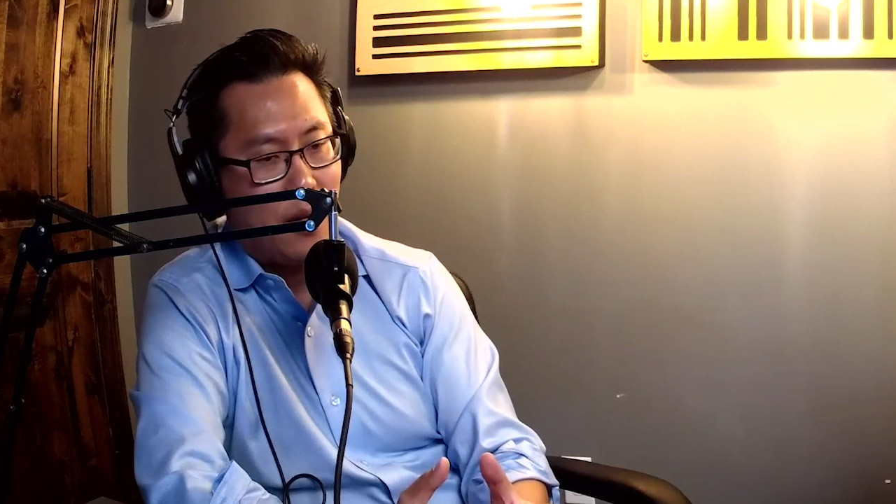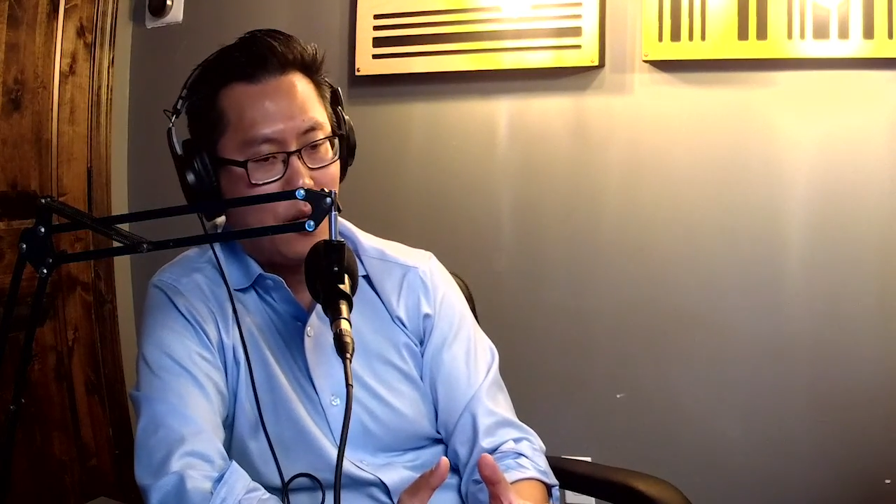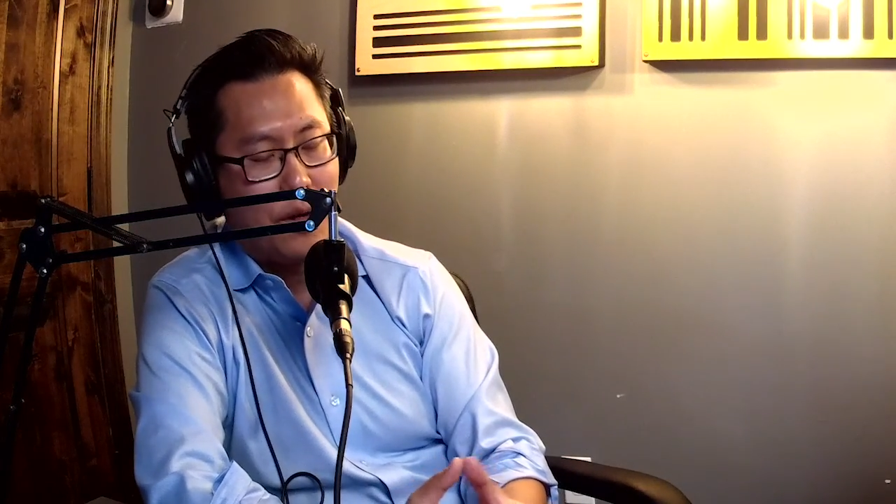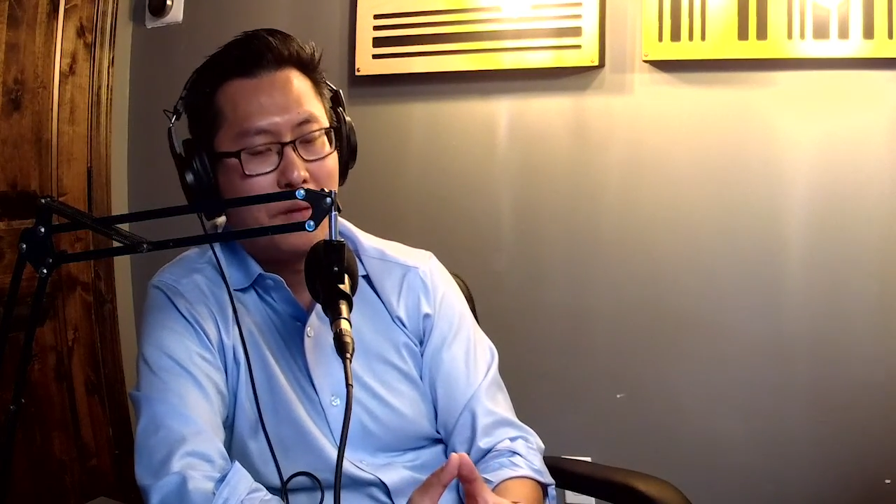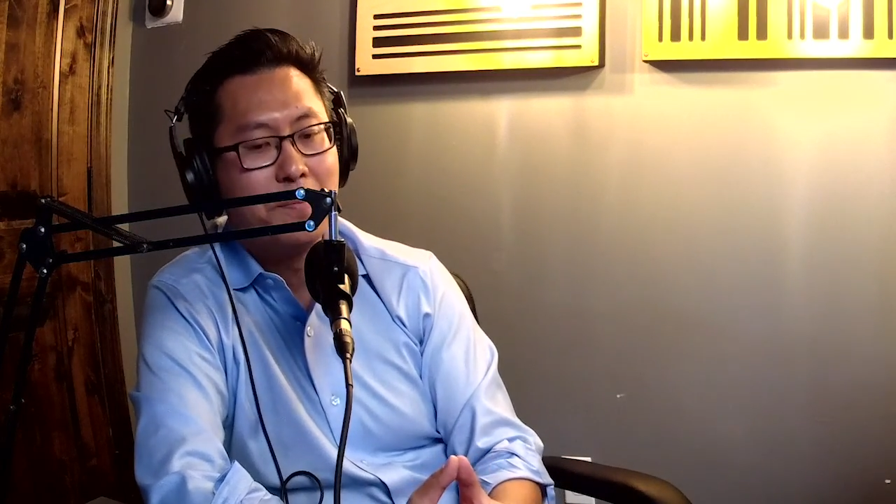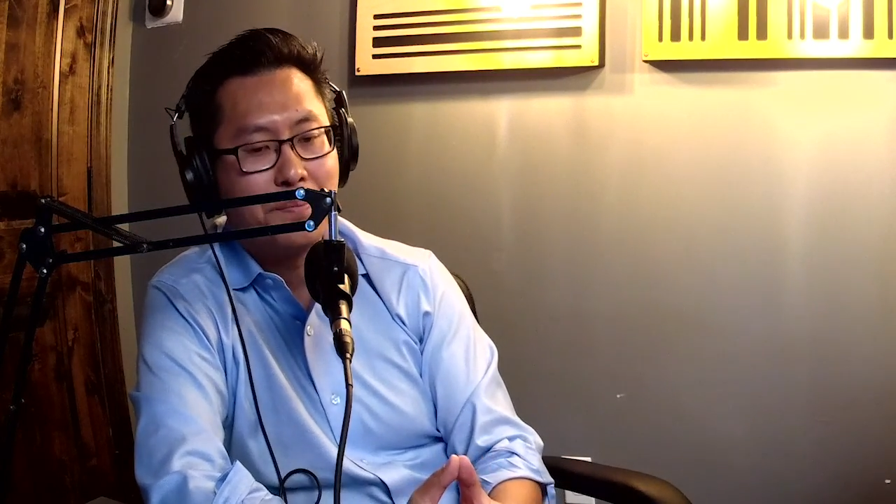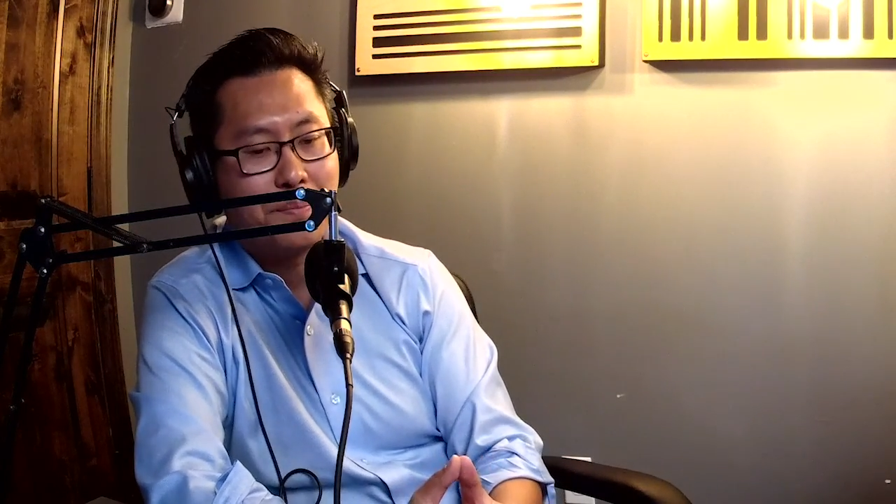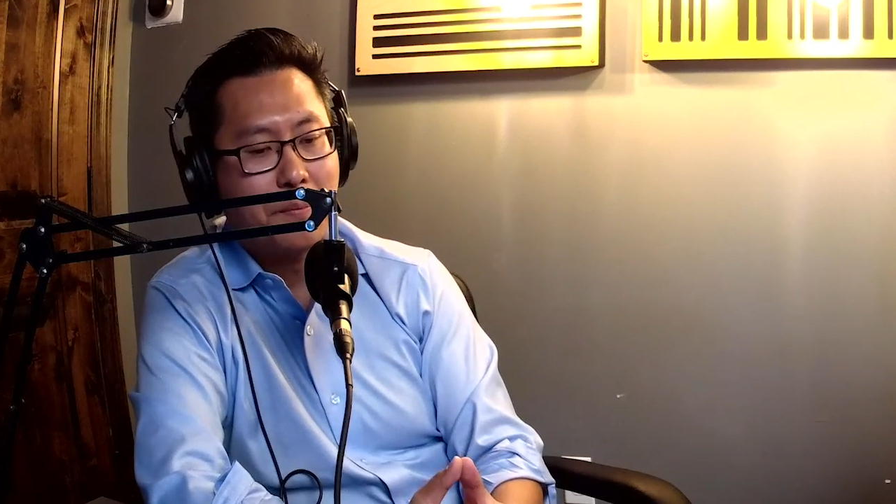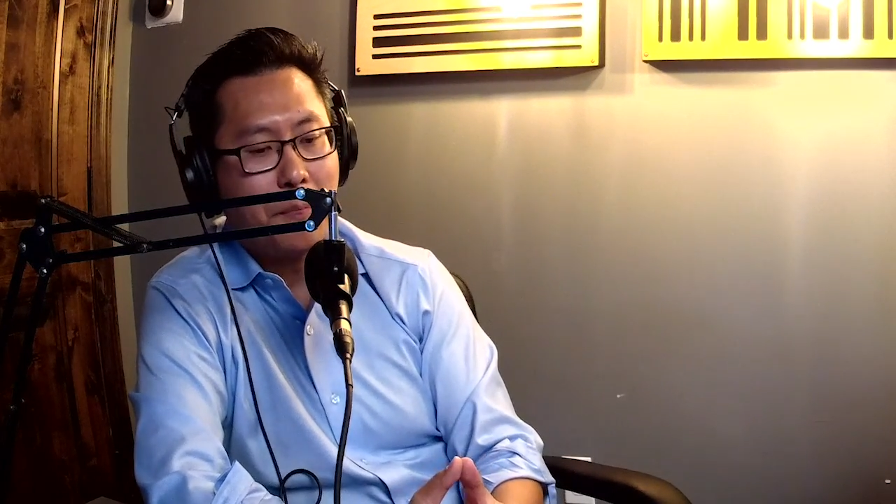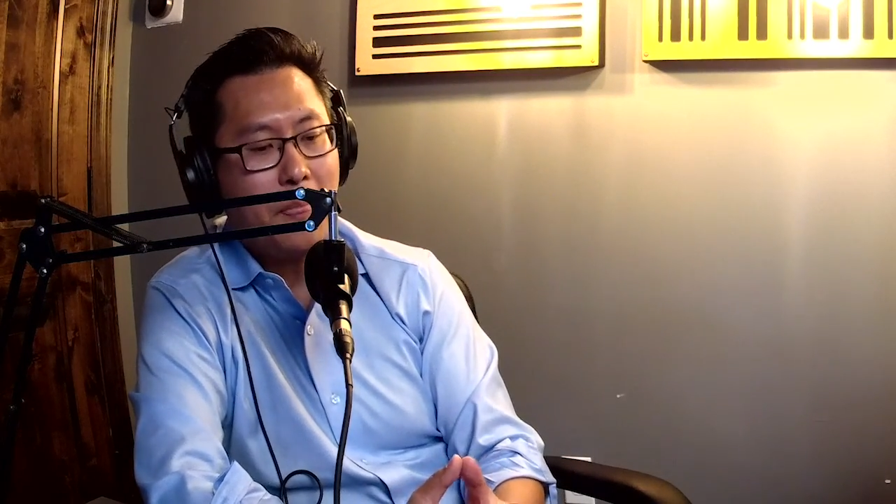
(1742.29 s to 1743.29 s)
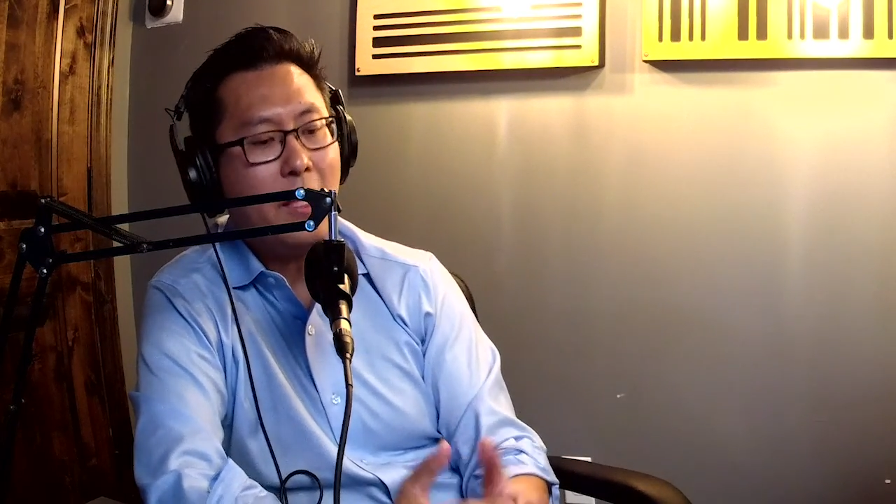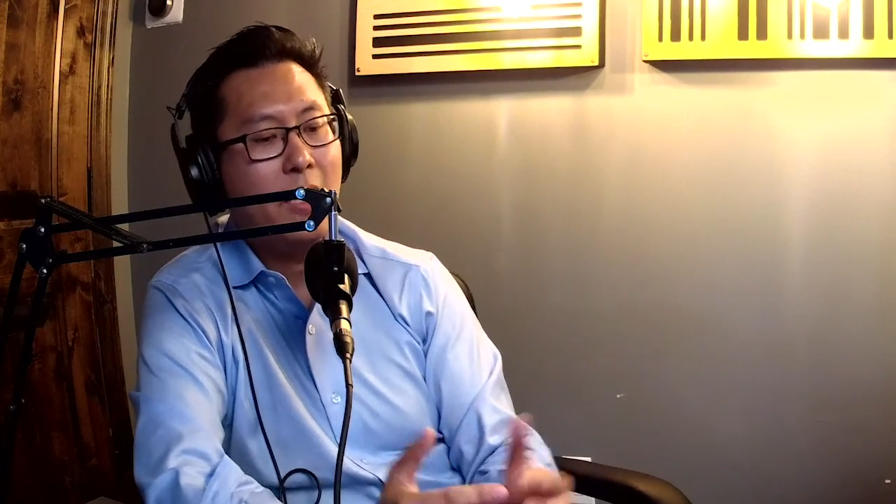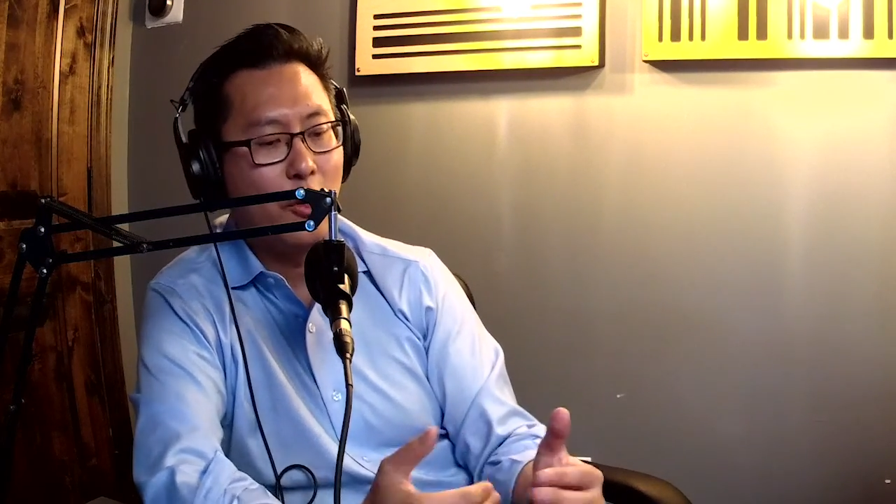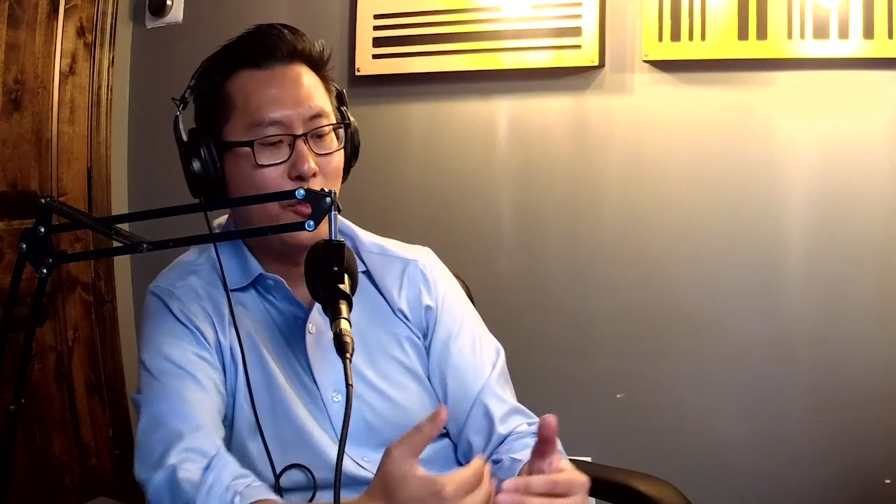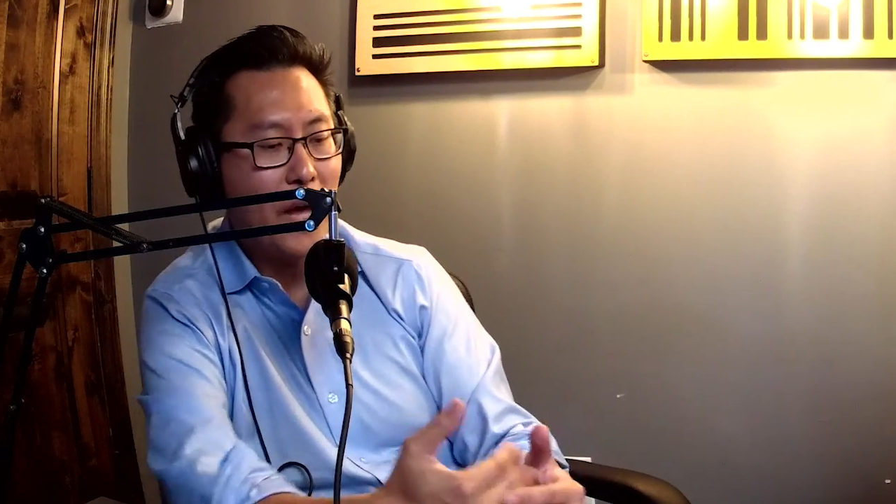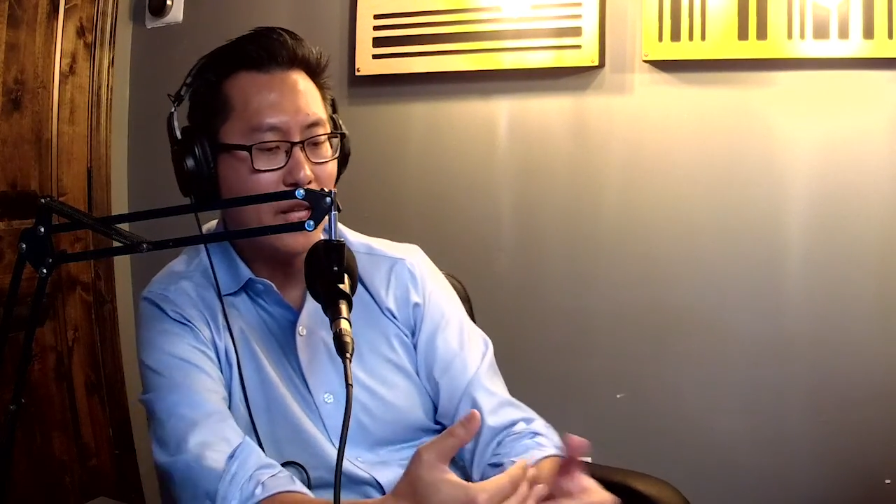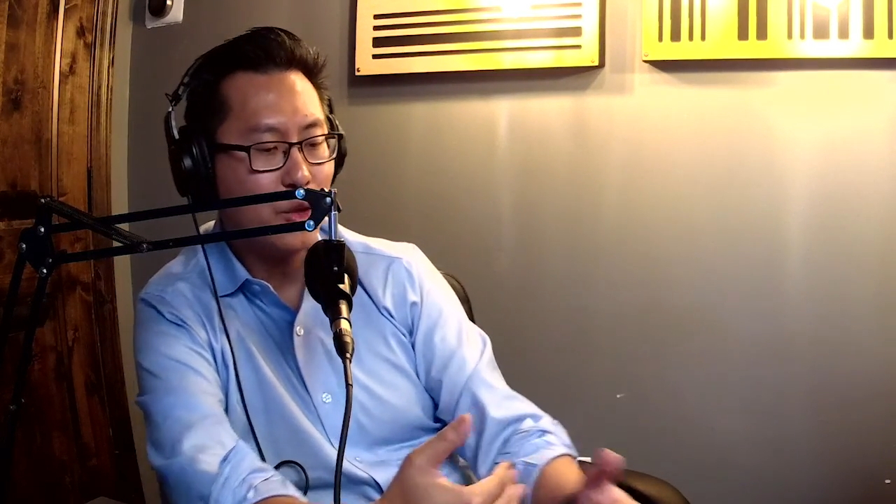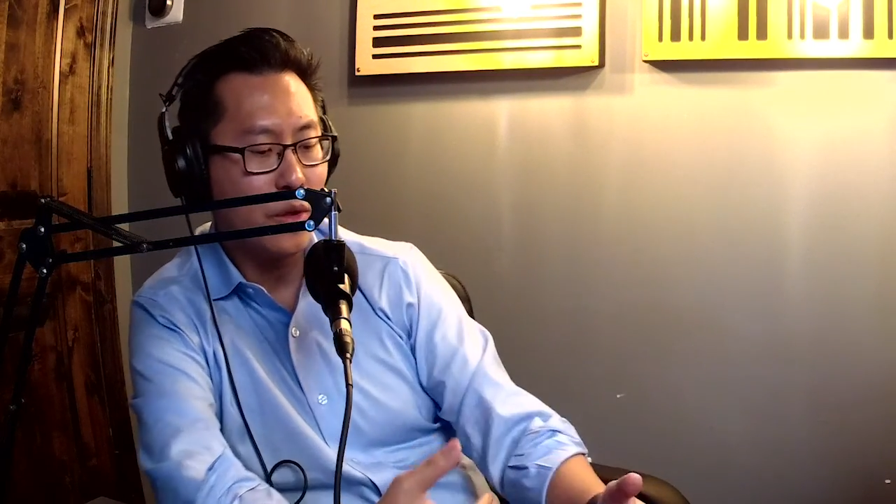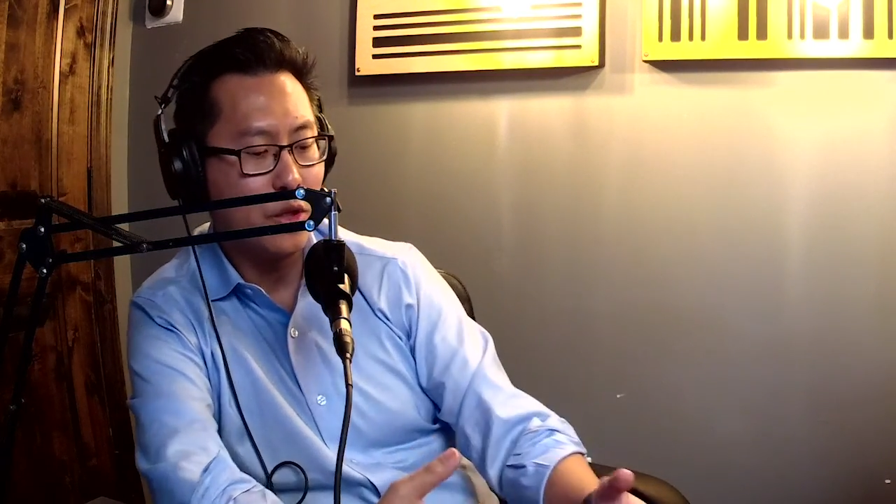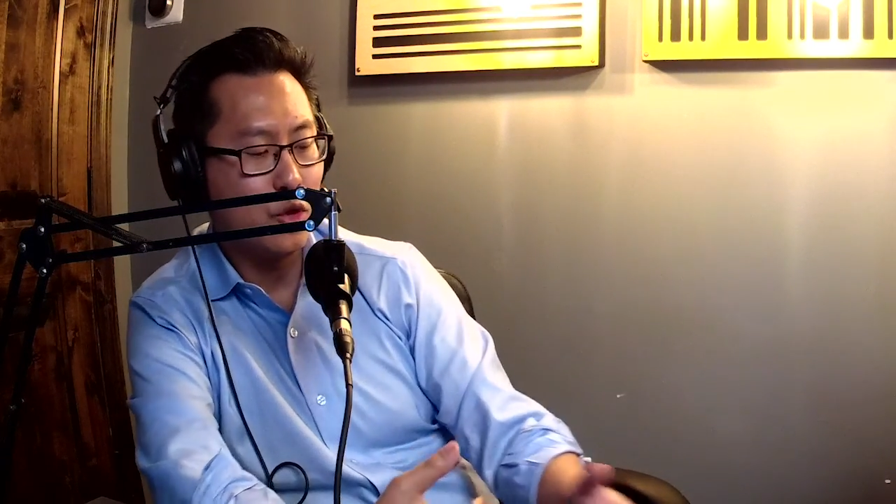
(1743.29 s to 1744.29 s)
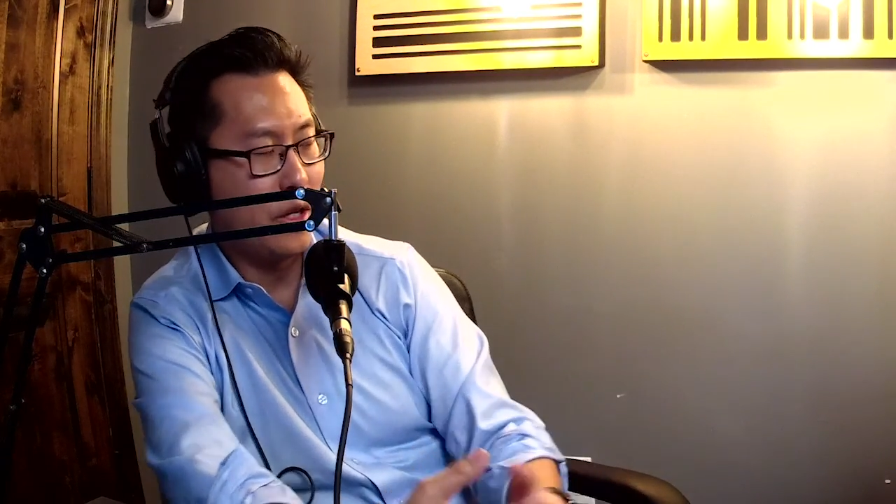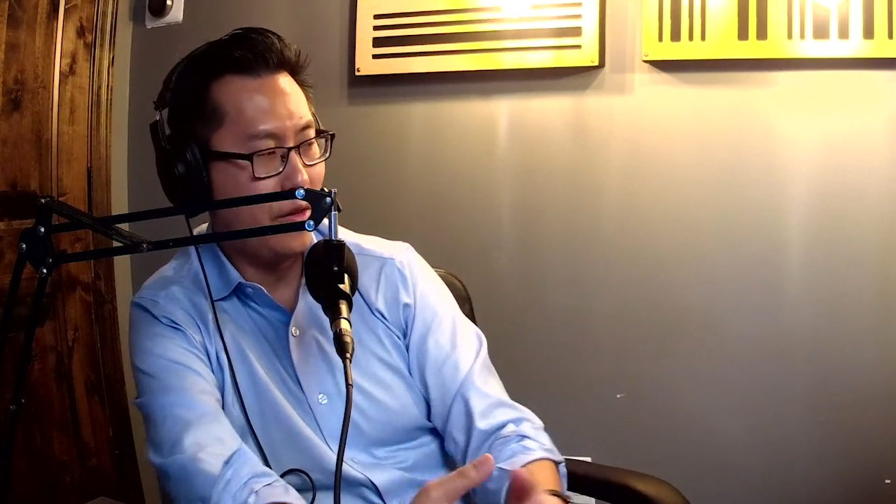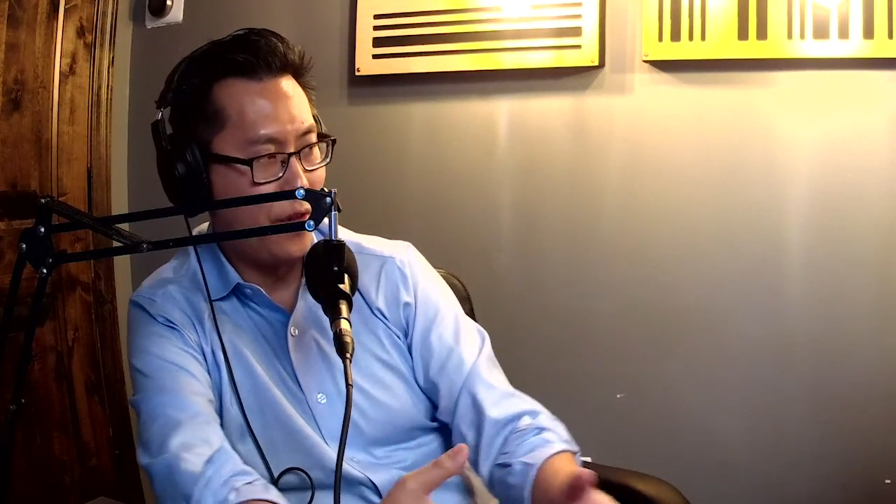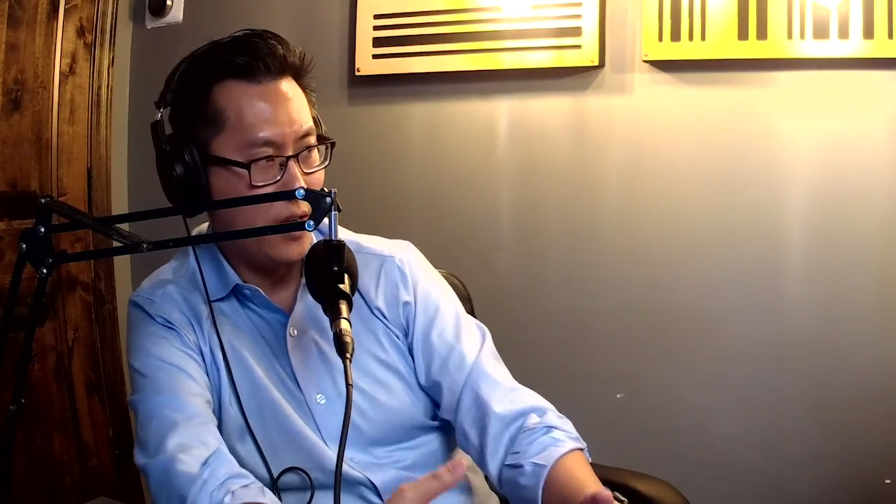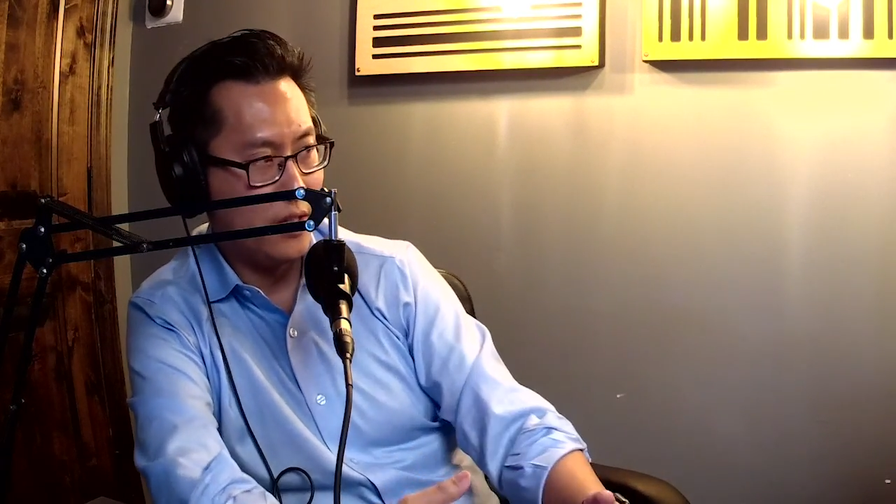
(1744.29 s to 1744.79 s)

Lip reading: category, that's where you're trying to